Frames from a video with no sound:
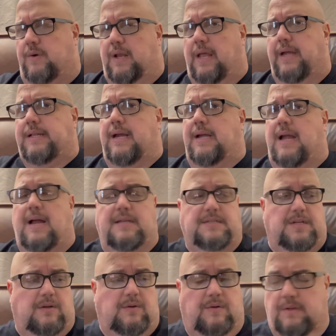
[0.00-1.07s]
I like that
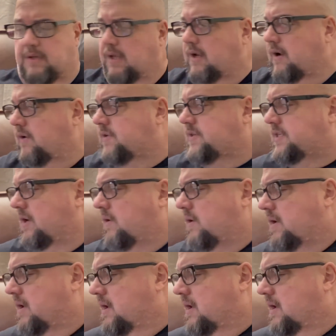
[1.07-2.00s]
Gonzo, you know, so,